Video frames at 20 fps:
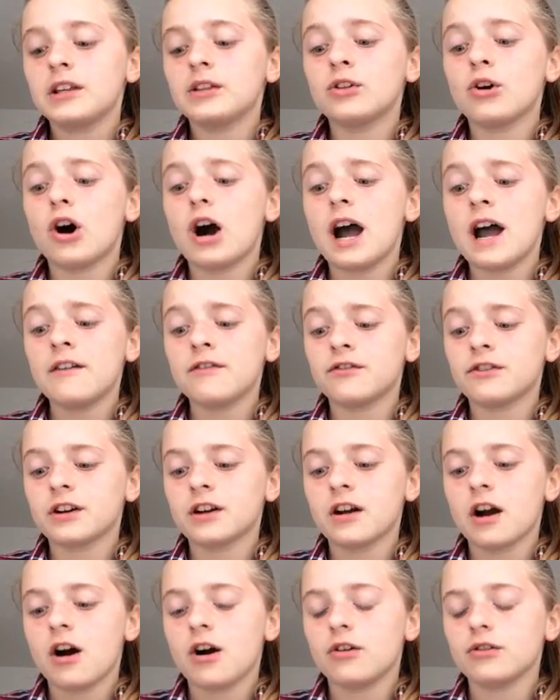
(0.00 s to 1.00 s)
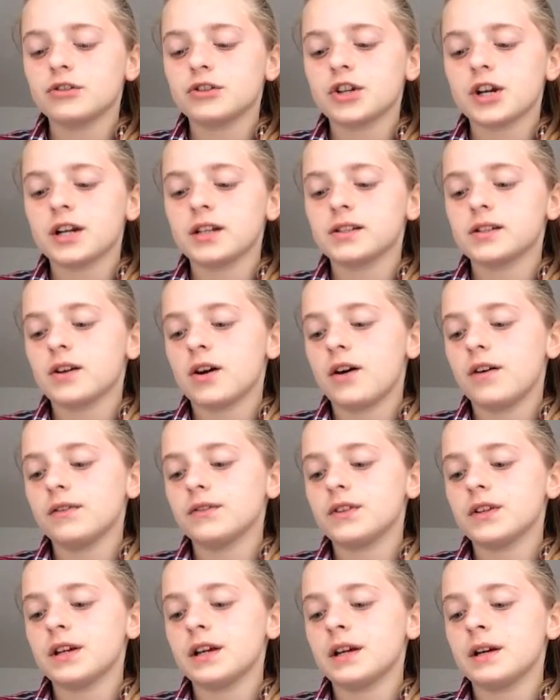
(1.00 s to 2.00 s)
Not every girl chased
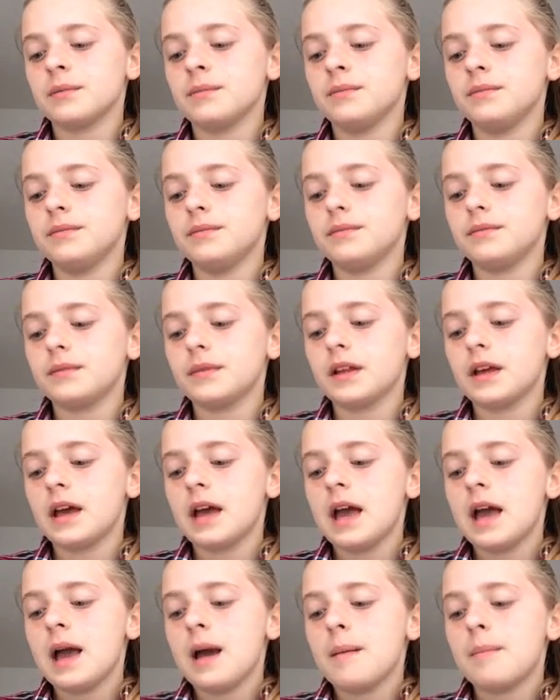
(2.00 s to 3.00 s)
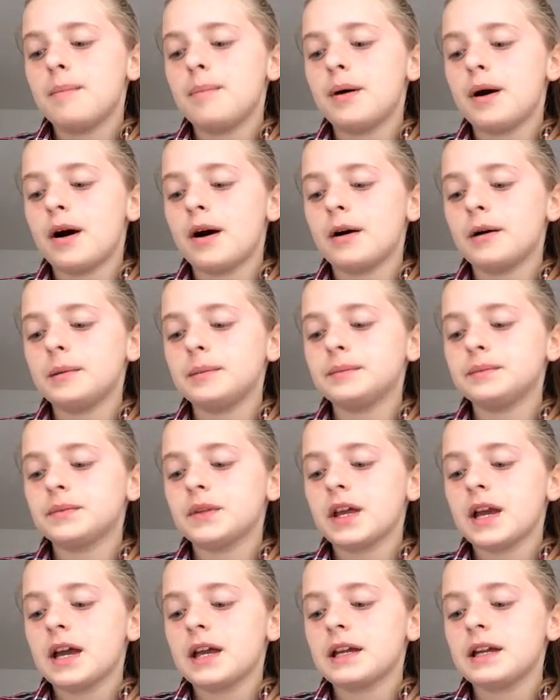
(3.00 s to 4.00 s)
after him, but
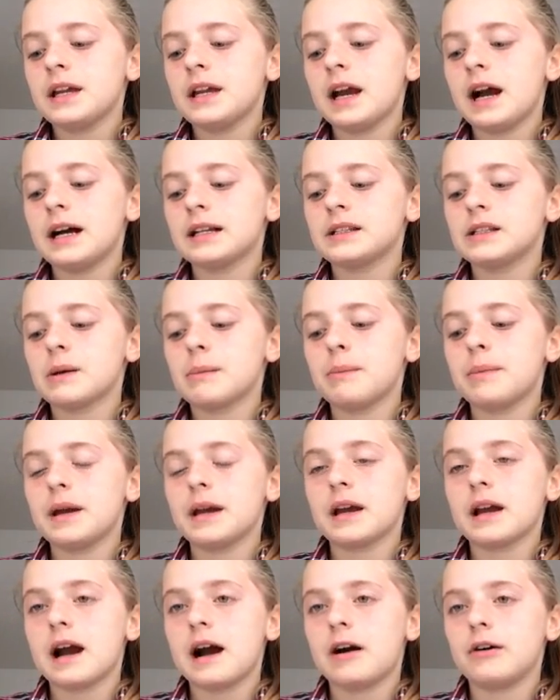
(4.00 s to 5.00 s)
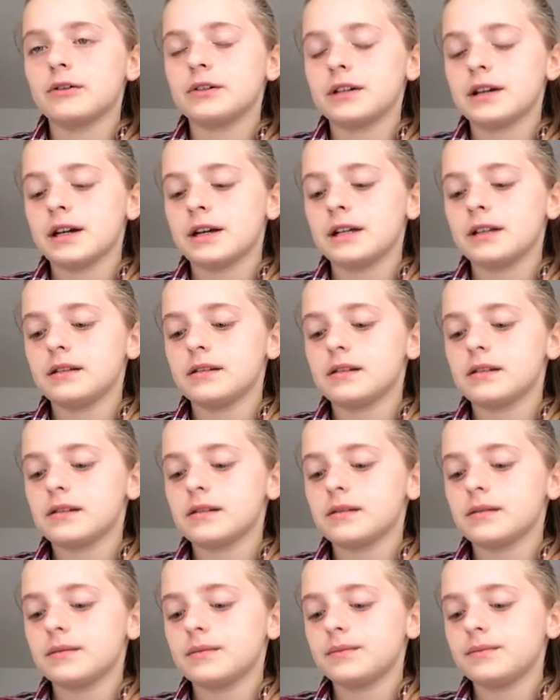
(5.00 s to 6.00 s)
he had to pick out
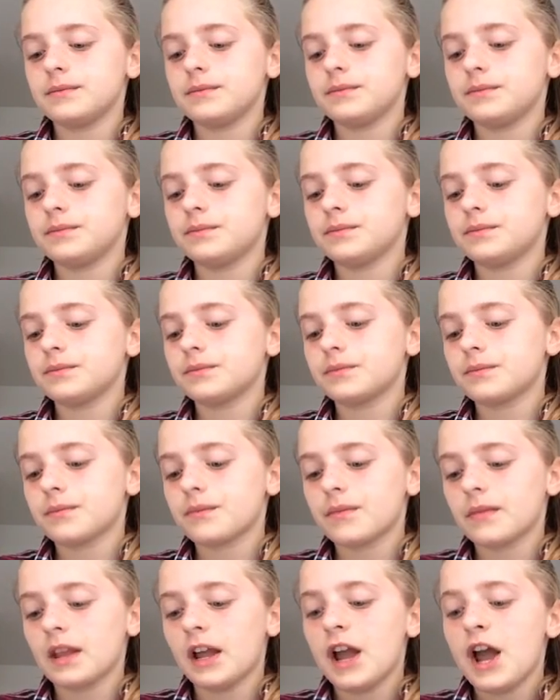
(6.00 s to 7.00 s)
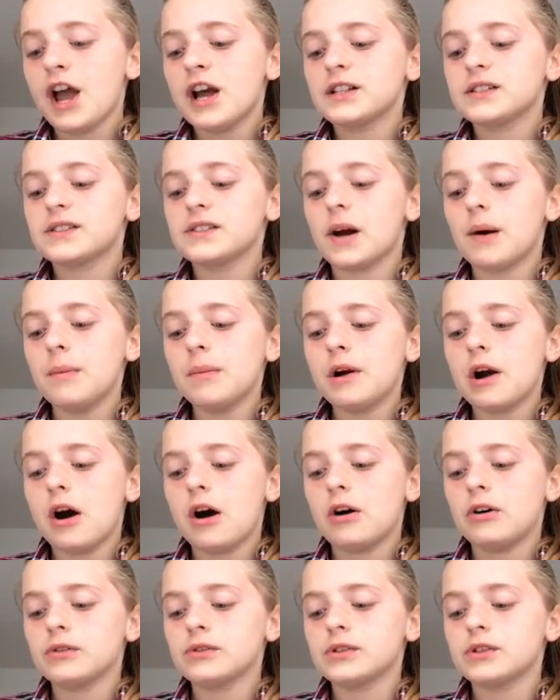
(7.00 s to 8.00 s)
dates. Some
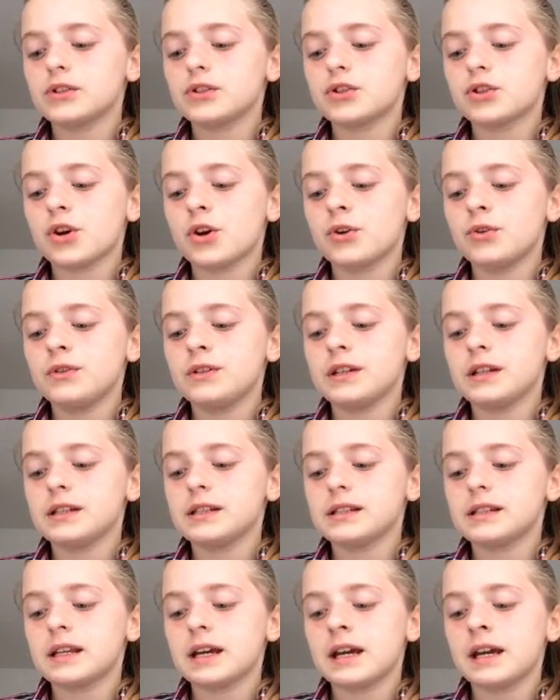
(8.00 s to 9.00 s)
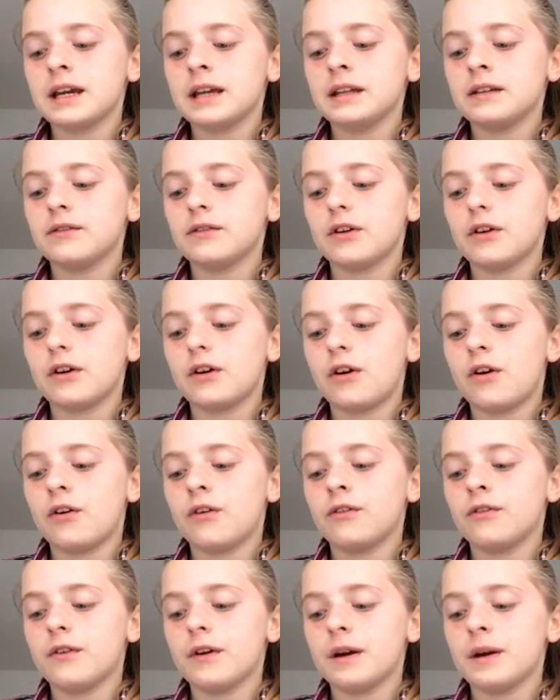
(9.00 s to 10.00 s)
girls showed disdain
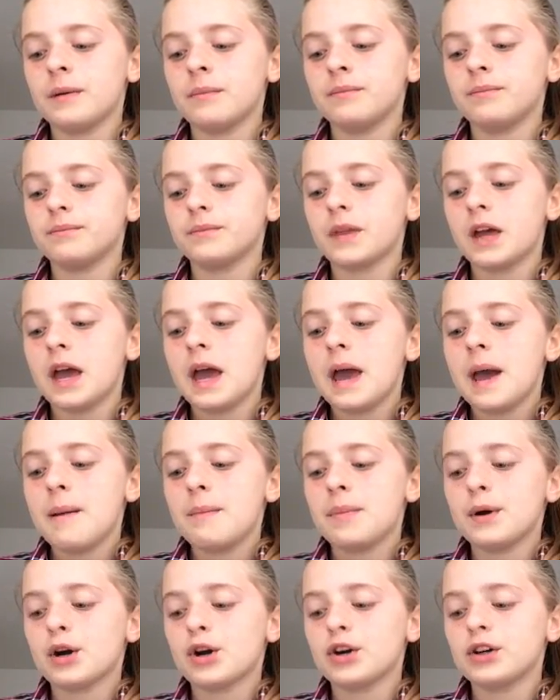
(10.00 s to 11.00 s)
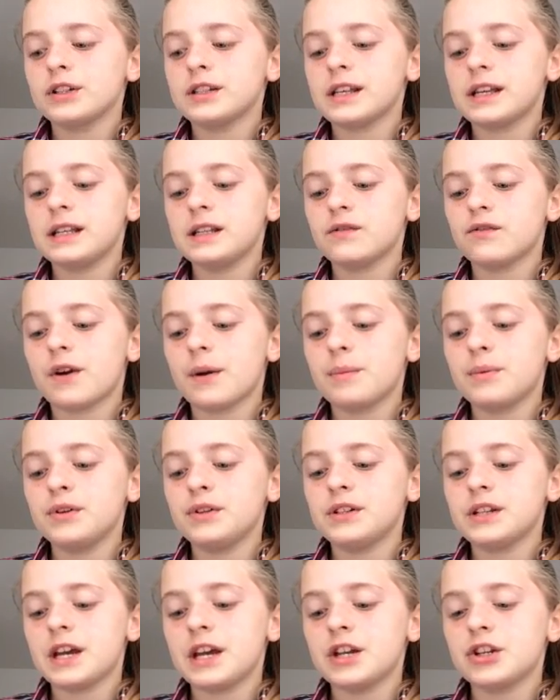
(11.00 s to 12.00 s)
of him because his
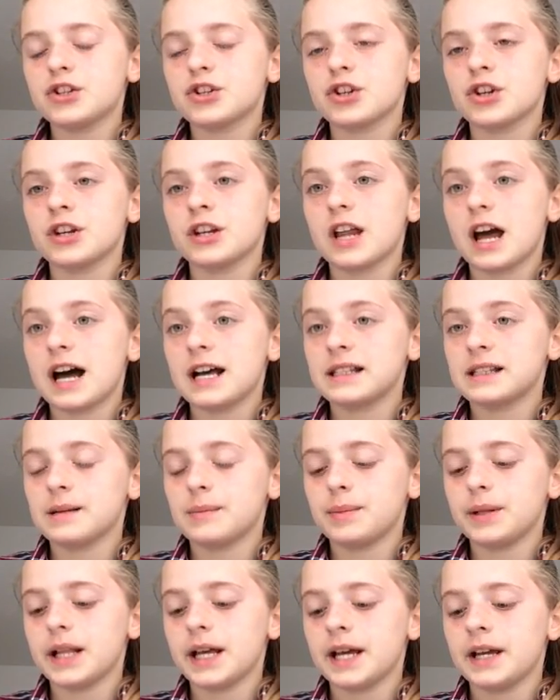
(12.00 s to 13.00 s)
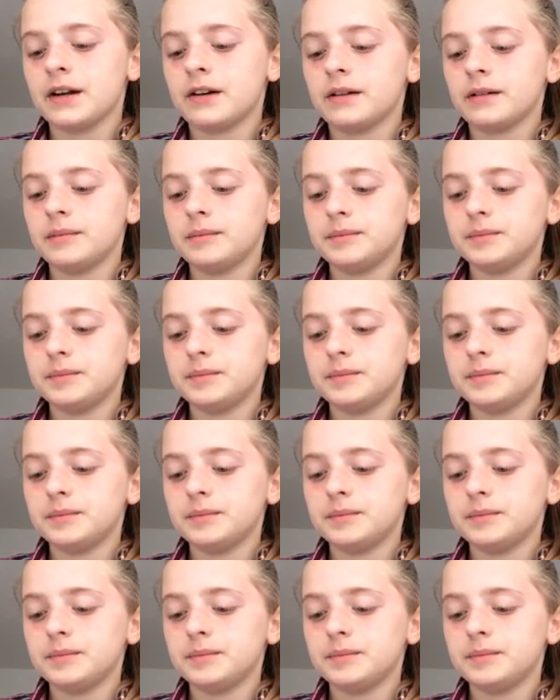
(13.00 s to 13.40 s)
reputation as a player.